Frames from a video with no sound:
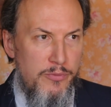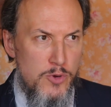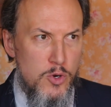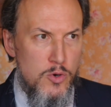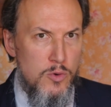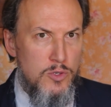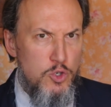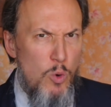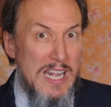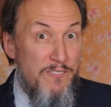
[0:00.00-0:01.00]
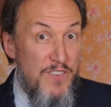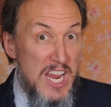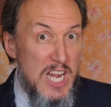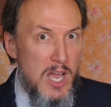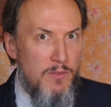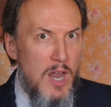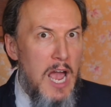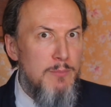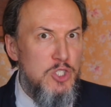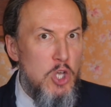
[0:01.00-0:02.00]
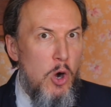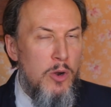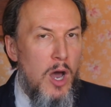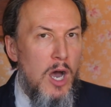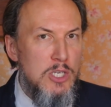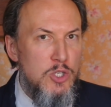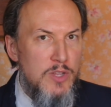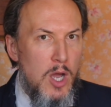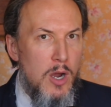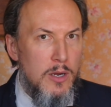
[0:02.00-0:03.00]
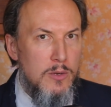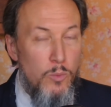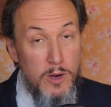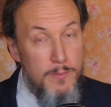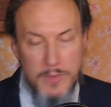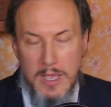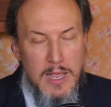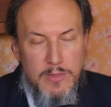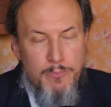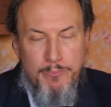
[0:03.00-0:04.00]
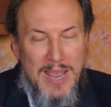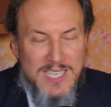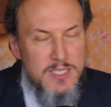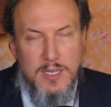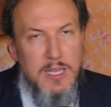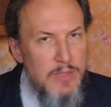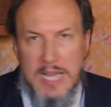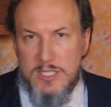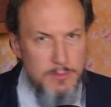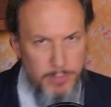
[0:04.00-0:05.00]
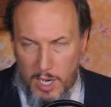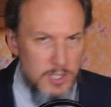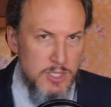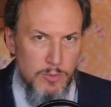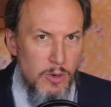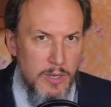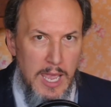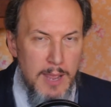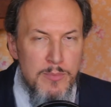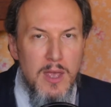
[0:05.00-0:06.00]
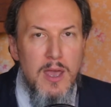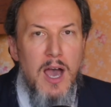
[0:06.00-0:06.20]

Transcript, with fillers: through 20 feet of limestone onto the ark, where basically that's impossible, okay?